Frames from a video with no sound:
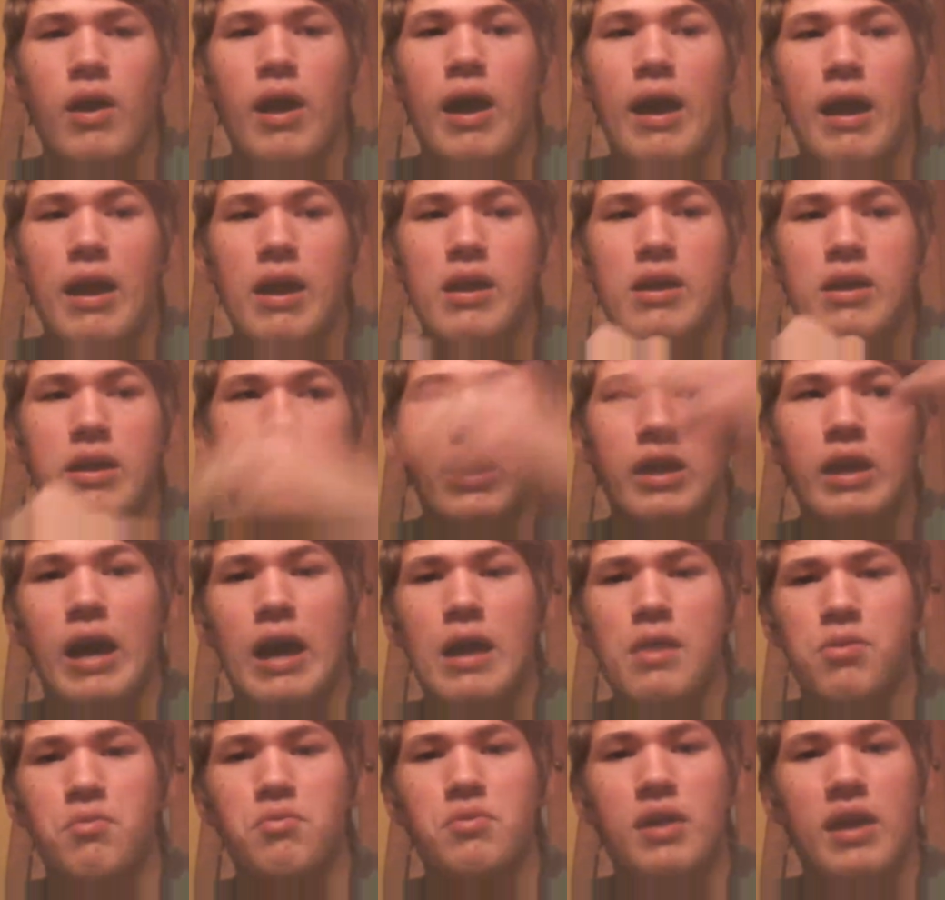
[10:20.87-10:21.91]
I
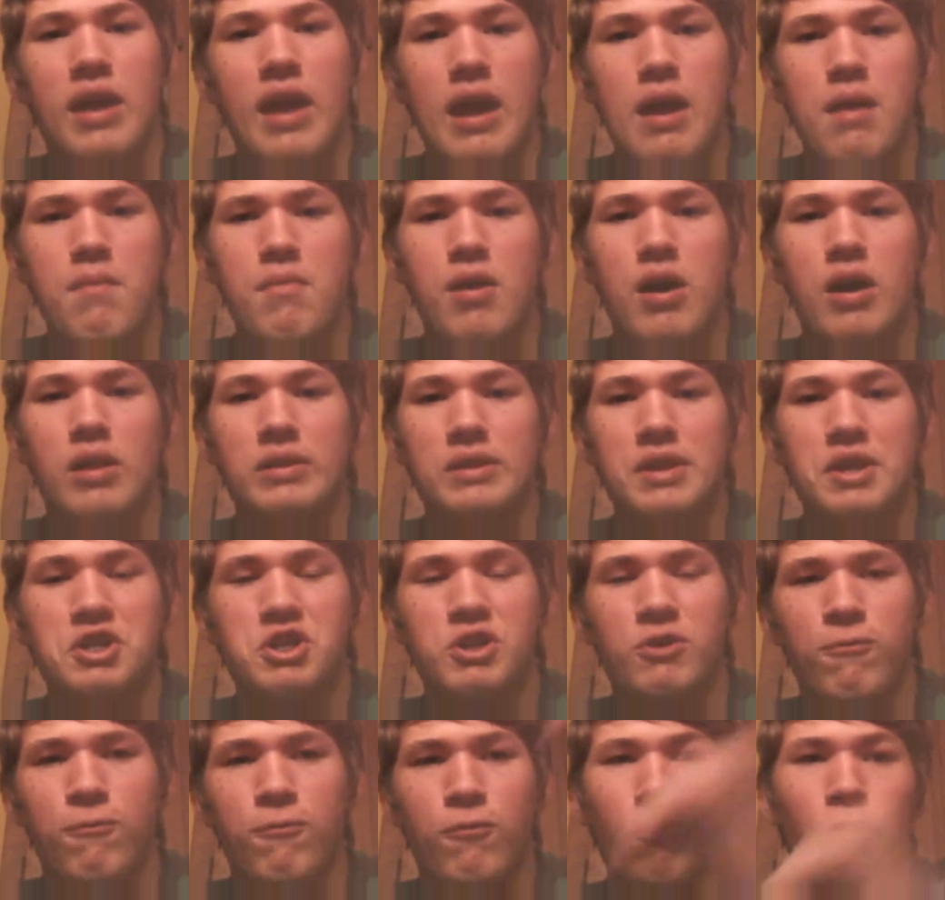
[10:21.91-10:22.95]
got through the game
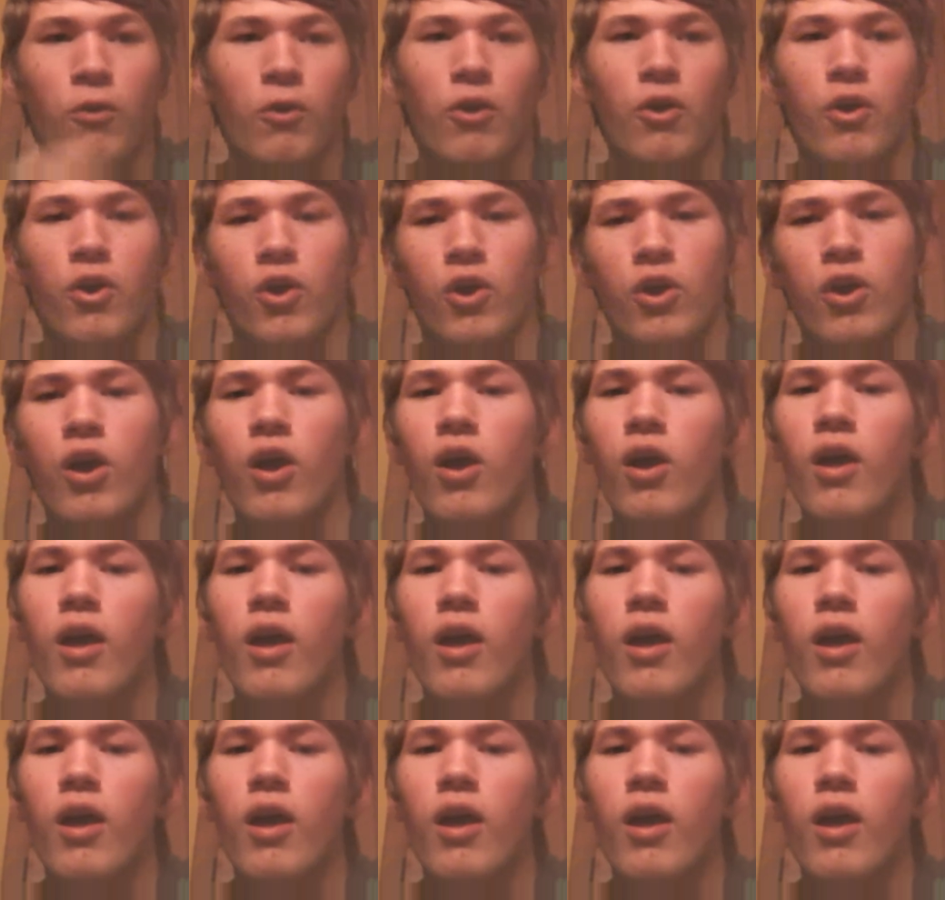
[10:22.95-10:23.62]
Unleashed for her.